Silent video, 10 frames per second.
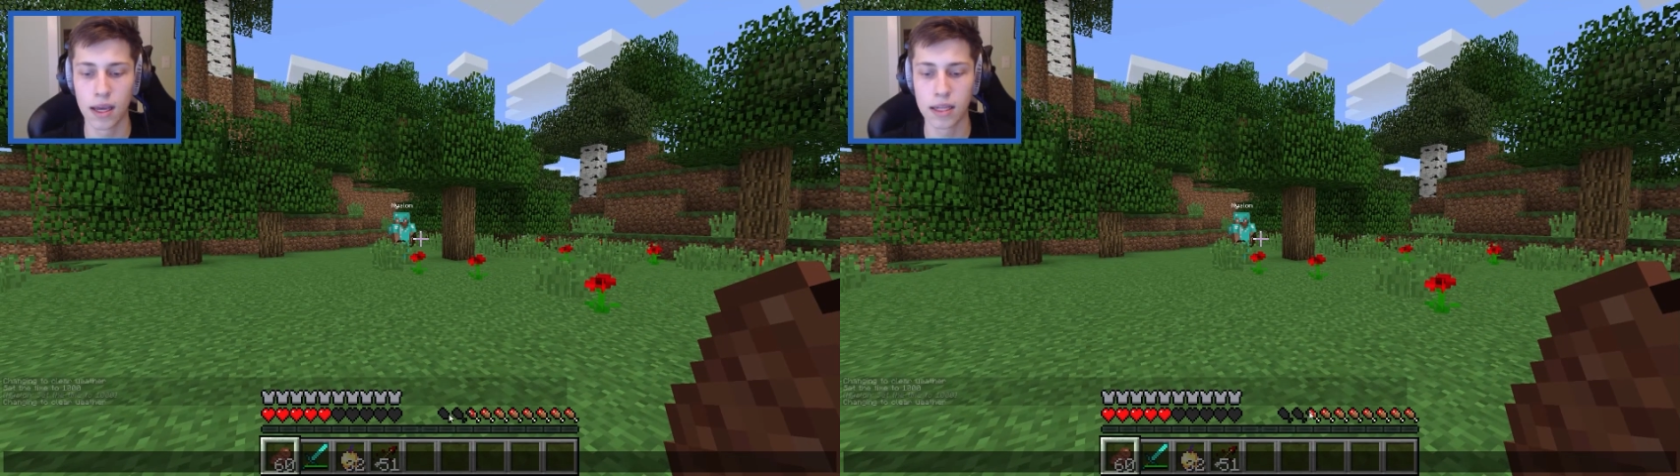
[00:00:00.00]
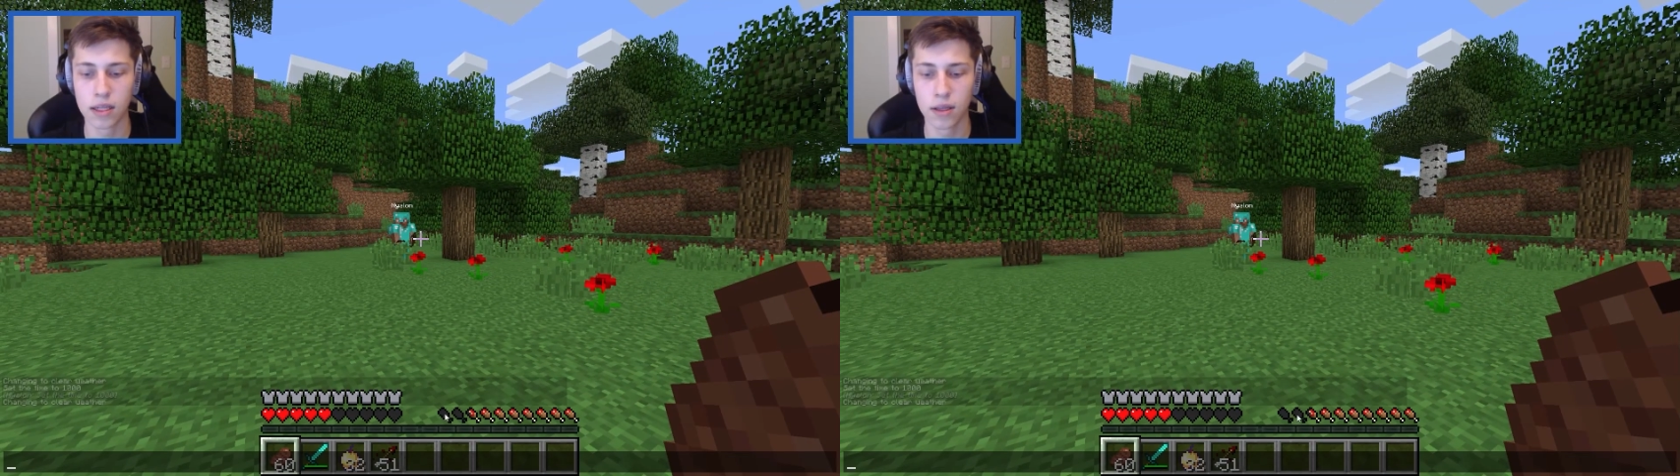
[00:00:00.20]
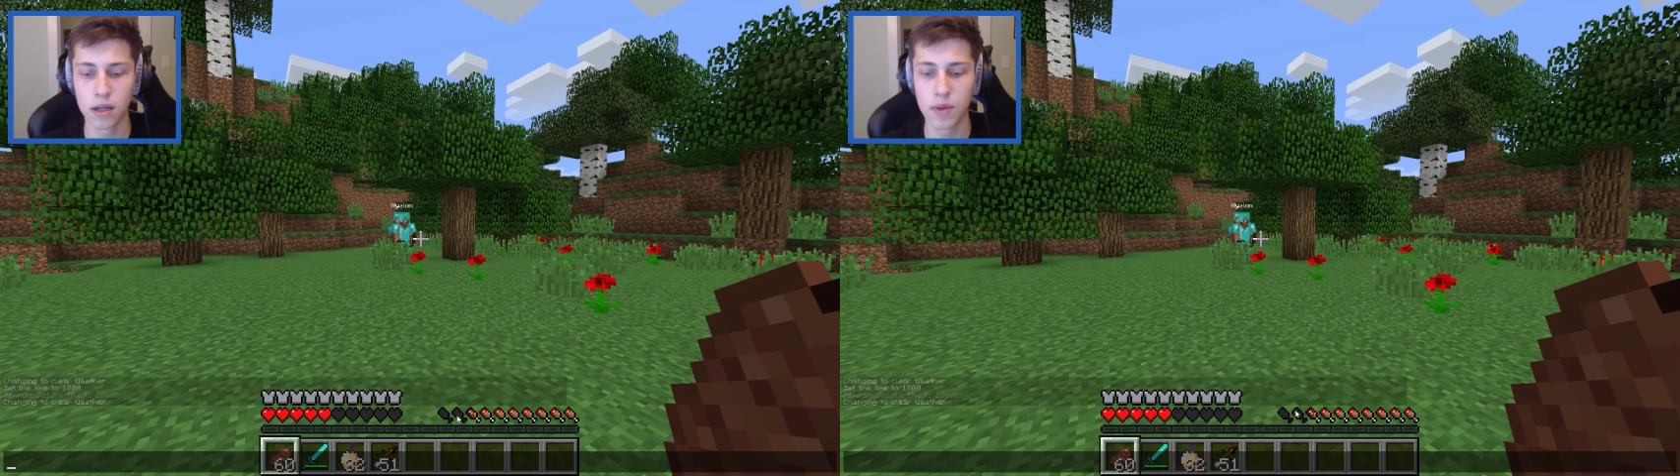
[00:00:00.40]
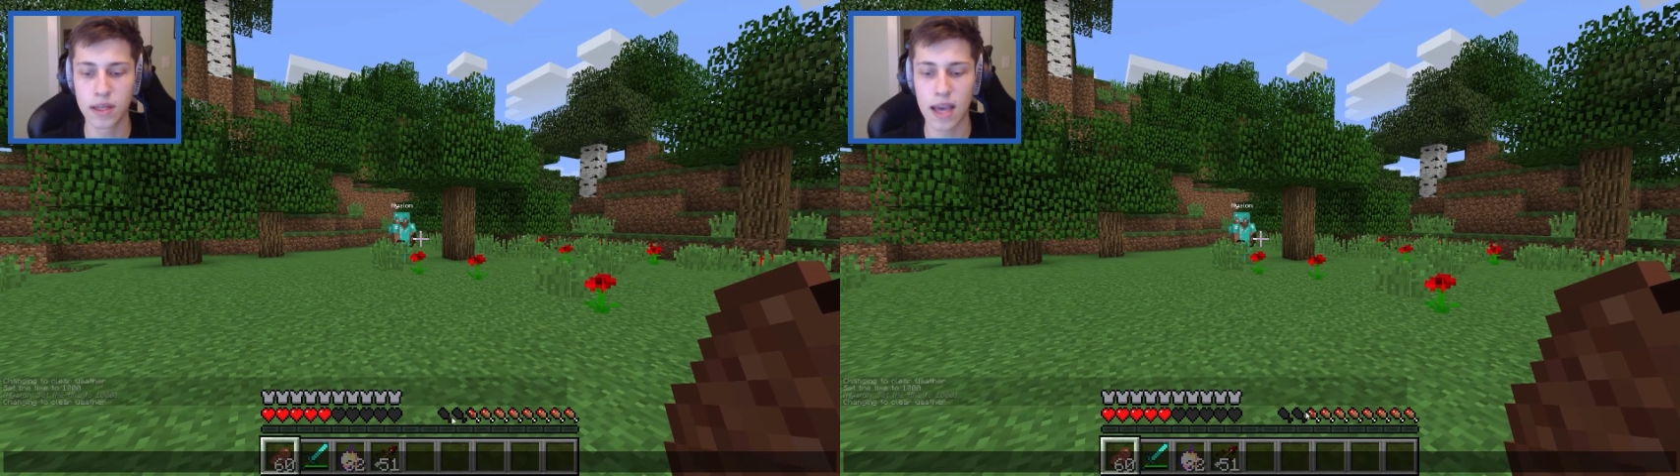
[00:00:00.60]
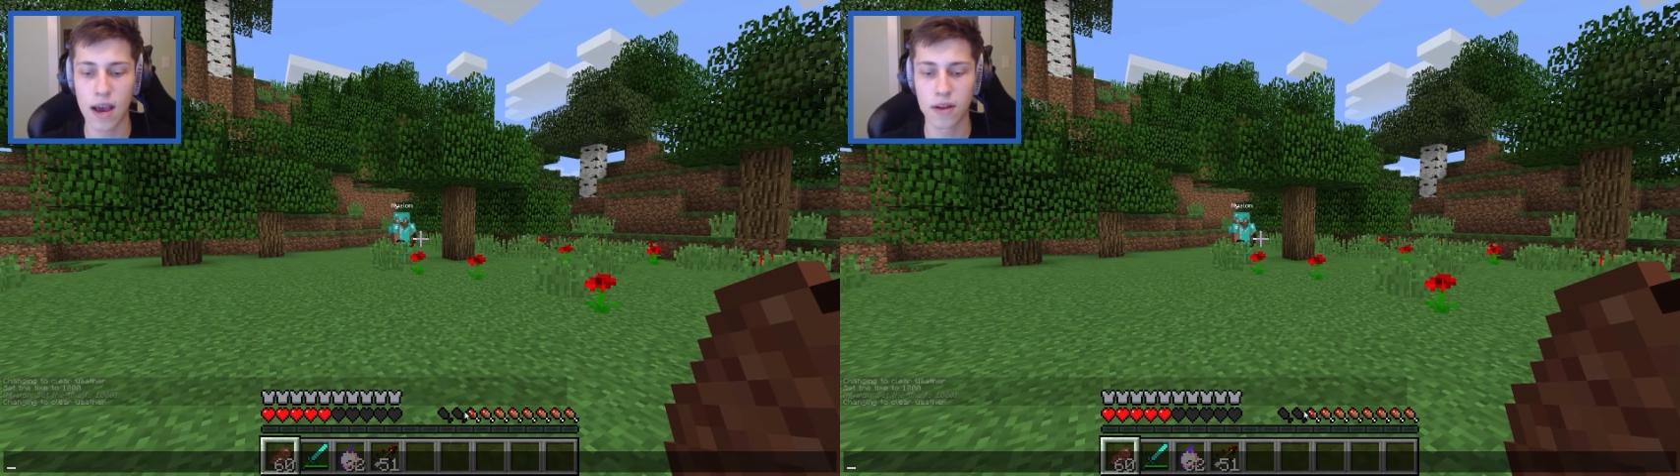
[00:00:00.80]
is a little bit
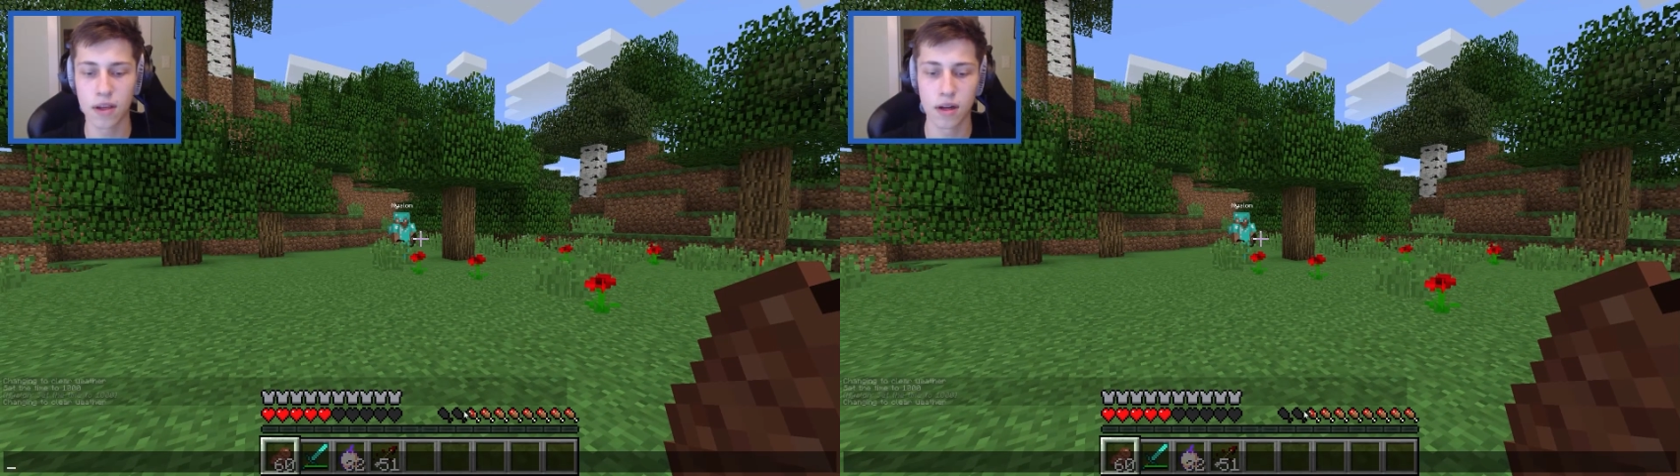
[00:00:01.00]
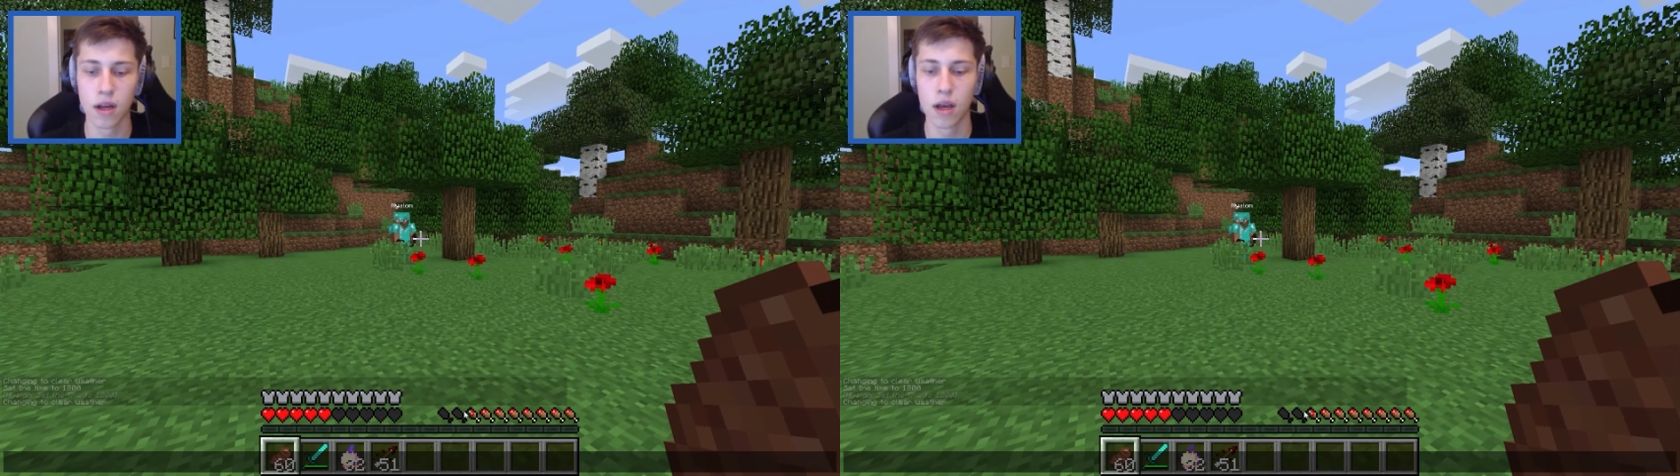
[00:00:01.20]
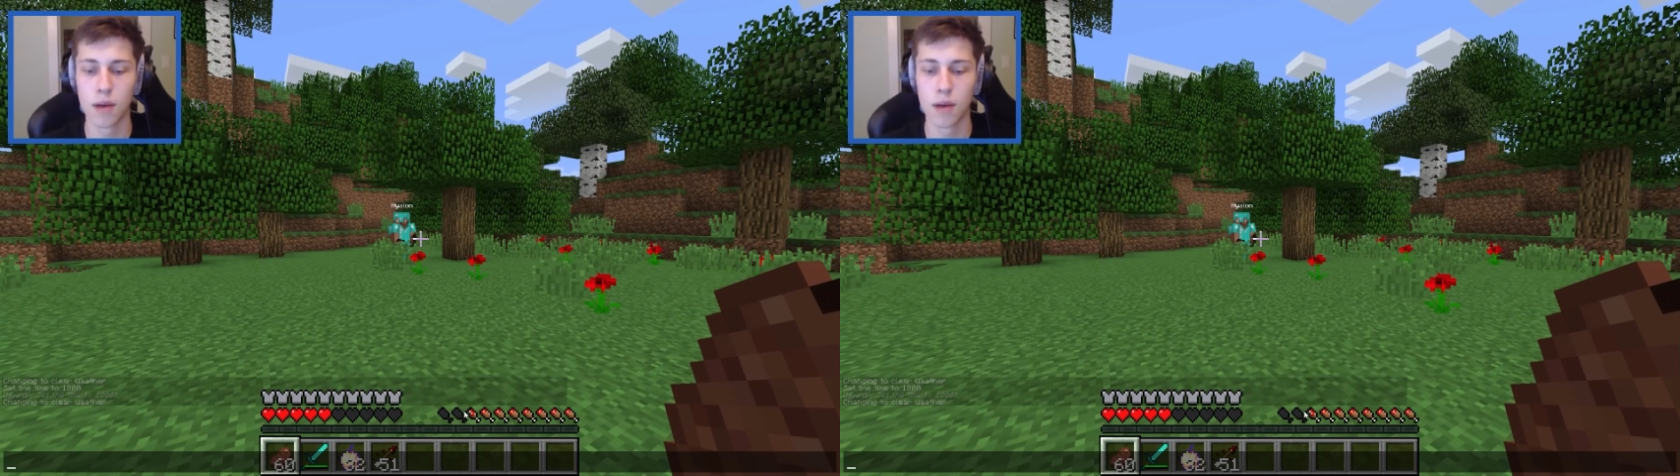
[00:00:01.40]
down here,